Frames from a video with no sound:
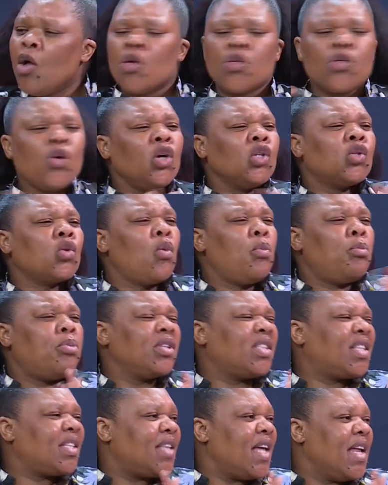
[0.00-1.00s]
Those who
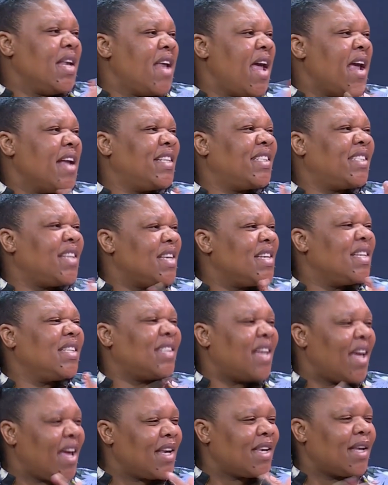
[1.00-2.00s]
put the nails in his
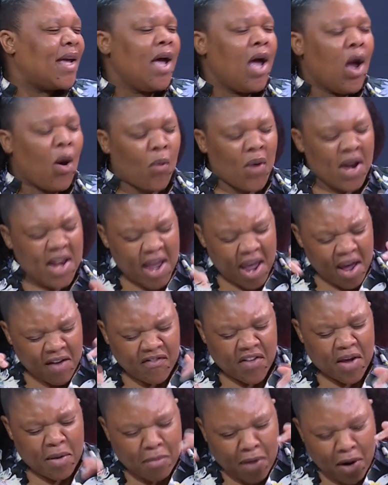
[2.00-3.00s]
hand will have
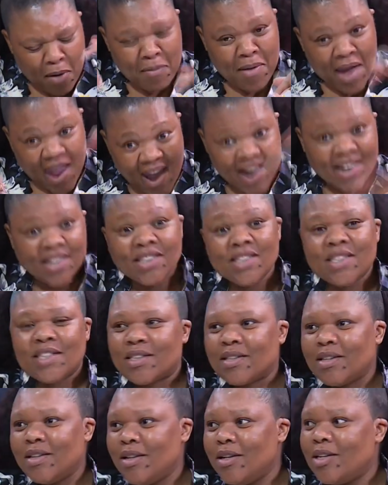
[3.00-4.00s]
a
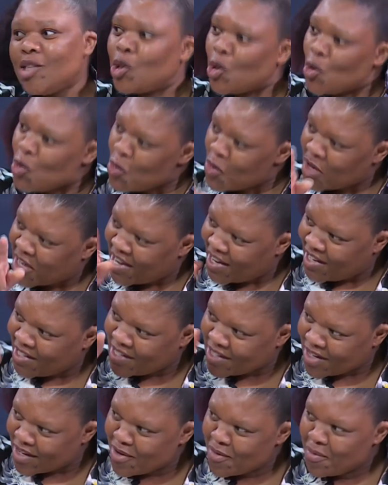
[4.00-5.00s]
moment to look at
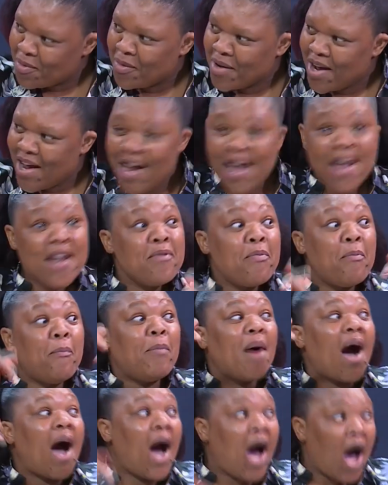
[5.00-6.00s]
him and
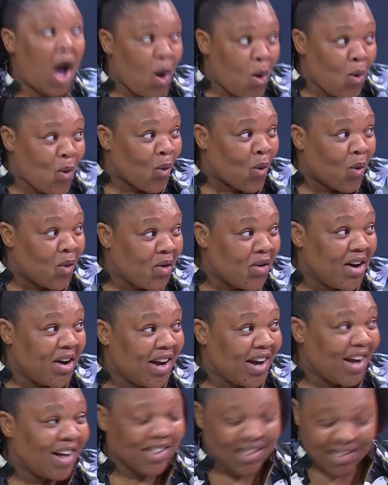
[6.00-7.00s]
bow
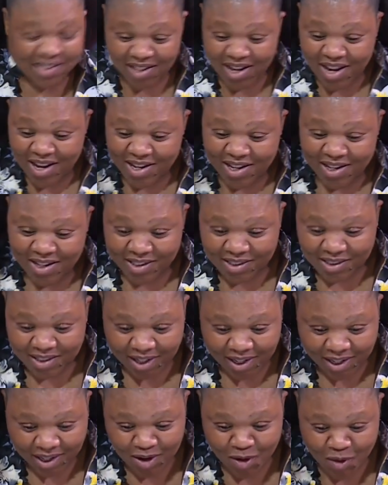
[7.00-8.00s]
and say he's
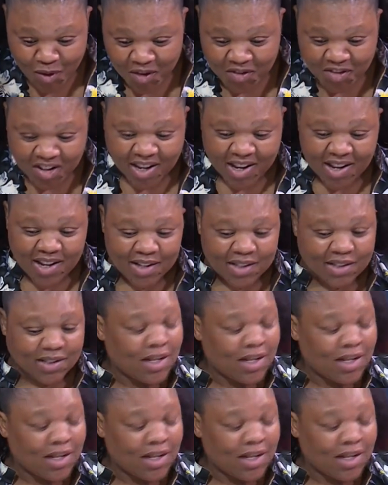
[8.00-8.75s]
the King of Kings.